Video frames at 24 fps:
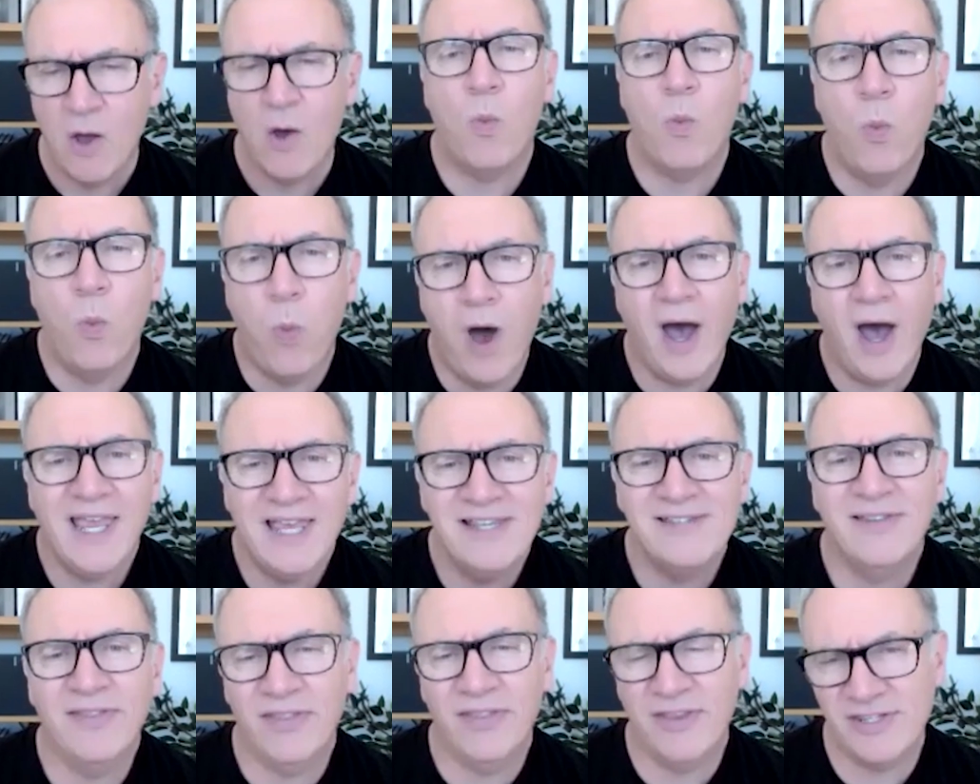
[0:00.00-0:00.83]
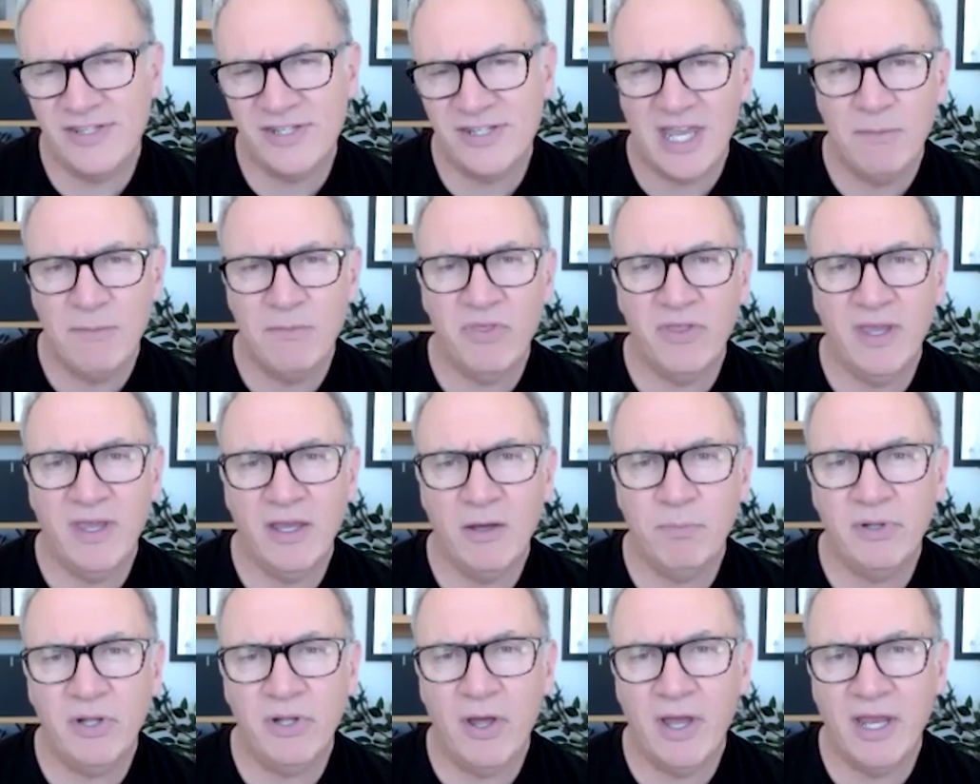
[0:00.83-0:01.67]
Why isn't the same thing
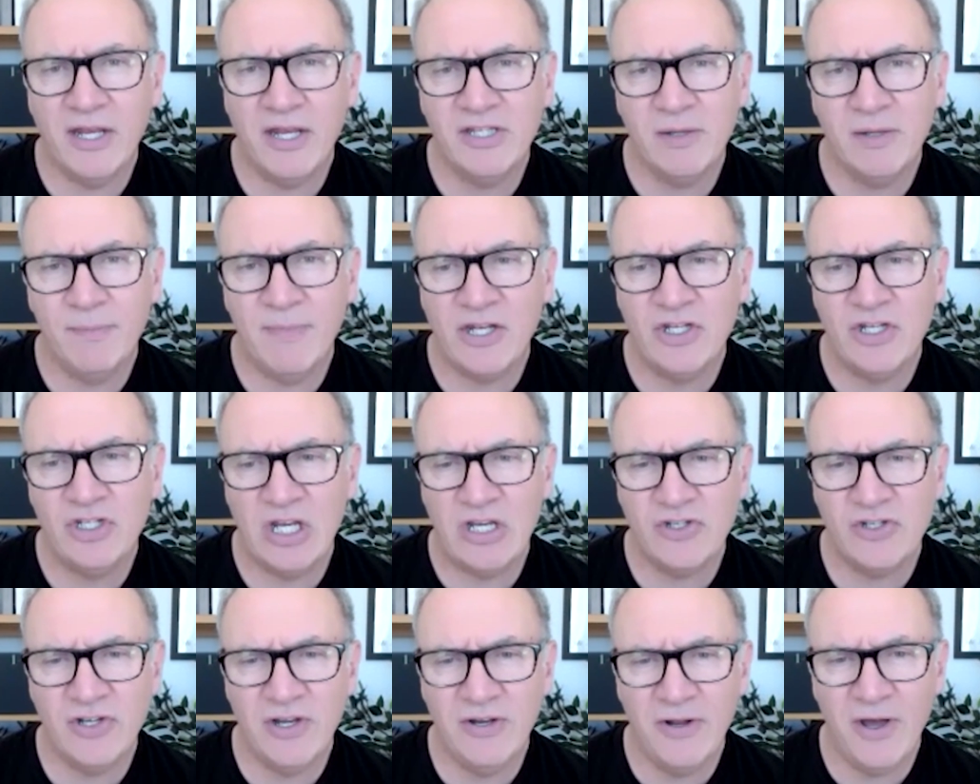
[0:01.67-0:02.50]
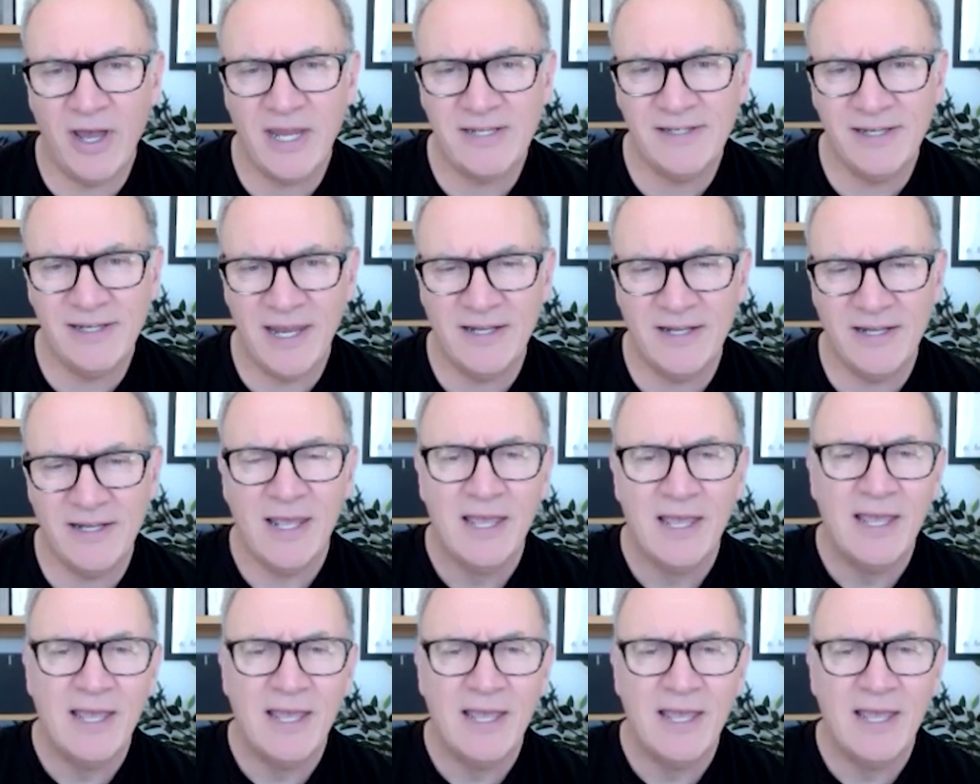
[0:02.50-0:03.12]
applying to Manchester United?